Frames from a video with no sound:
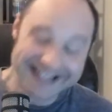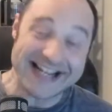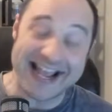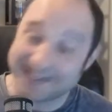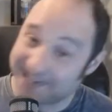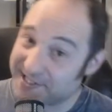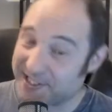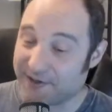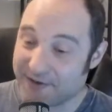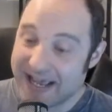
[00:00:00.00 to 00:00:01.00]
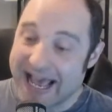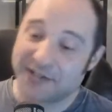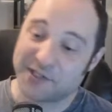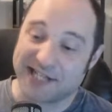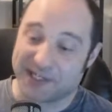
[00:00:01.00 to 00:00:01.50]
Dan is also,
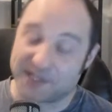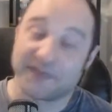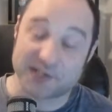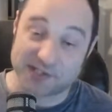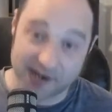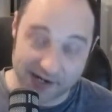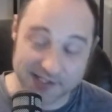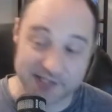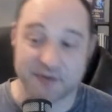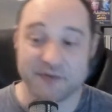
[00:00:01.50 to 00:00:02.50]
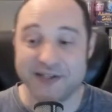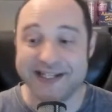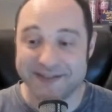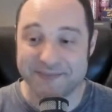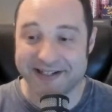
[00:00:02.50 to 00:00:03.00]
actually, he's not just a vegetarian, he's also a
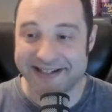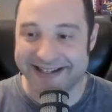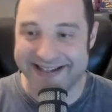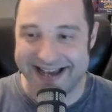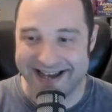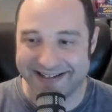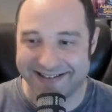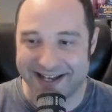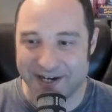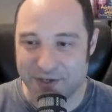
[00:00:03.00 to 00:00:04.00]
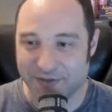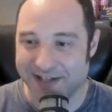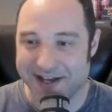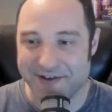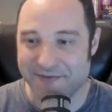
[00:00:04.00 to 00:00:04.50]
vegan, but yeah, I know you
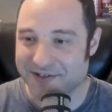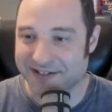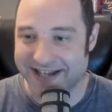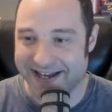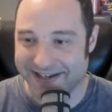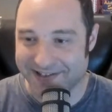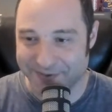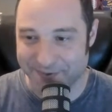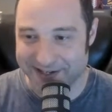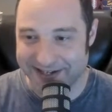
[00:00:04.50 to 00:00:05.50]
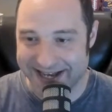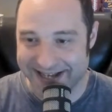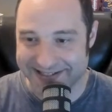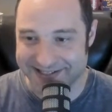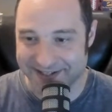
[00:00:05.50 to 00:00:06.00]
love your kale and
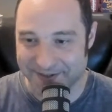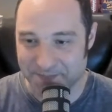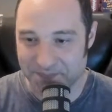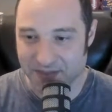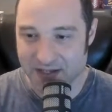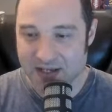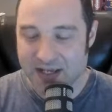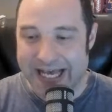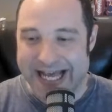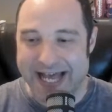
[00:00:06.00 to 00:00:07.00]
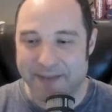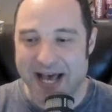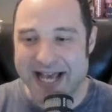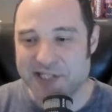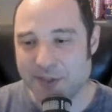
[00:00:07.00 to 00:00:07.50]
whatnot, so.
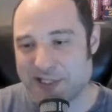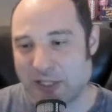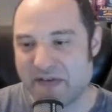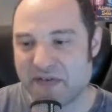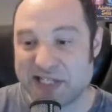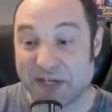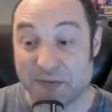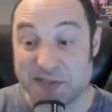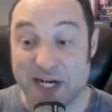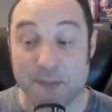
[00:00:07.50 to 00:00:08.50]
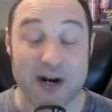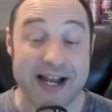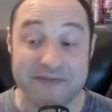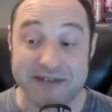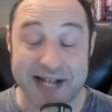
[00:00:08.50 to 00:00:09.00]
Izzy wants to know, have you ever sailed from Singapore? I
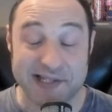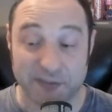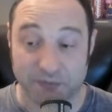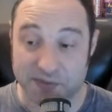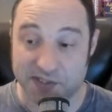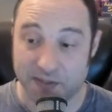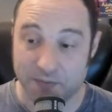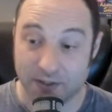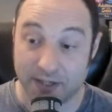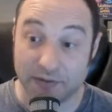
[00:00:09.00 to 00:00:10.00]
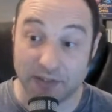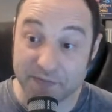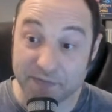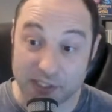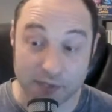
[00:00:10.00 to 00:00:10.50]
have not sailed from Singapore. I would
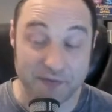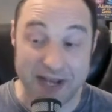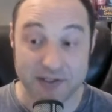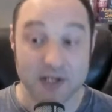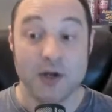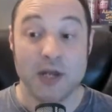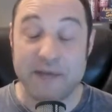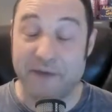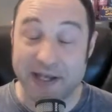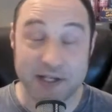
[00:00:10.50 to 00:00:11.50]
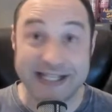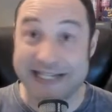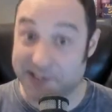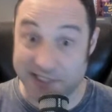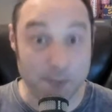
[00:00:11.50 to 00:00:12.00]
love to. In fact, if I could get
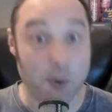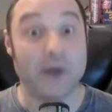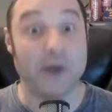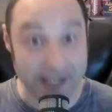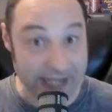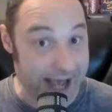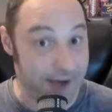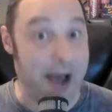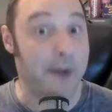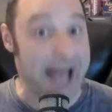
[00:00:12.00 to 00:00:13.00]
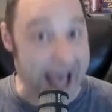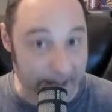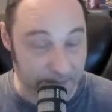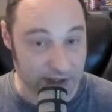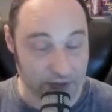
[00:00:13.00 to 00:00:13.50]
to Singapore right now, I would
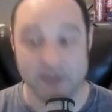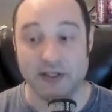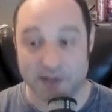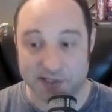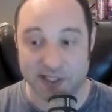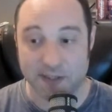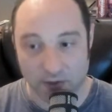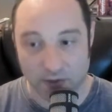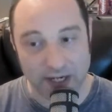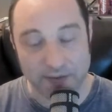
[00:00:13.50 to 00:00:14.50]
absolutely go to Singapore.